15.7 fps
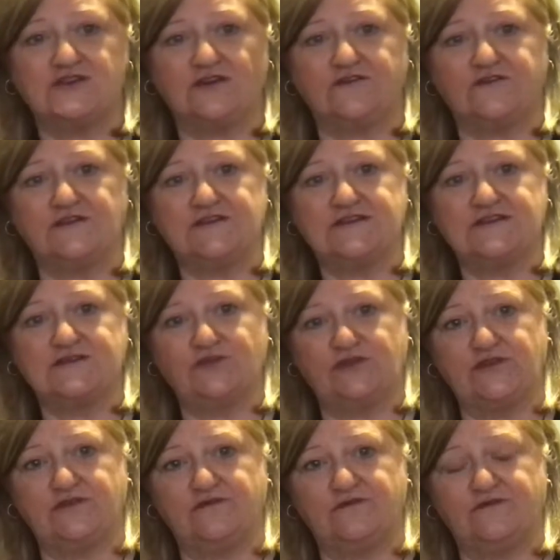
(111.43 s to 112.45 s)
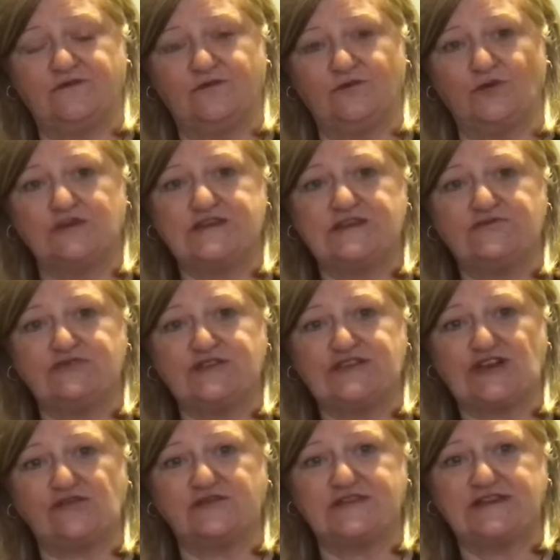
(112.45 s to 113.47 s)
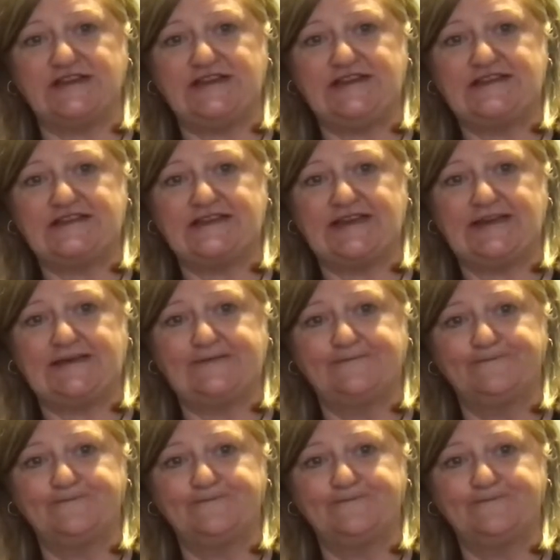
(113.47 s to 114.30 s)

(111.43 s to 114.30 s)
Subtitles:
office with wanting results, and he said,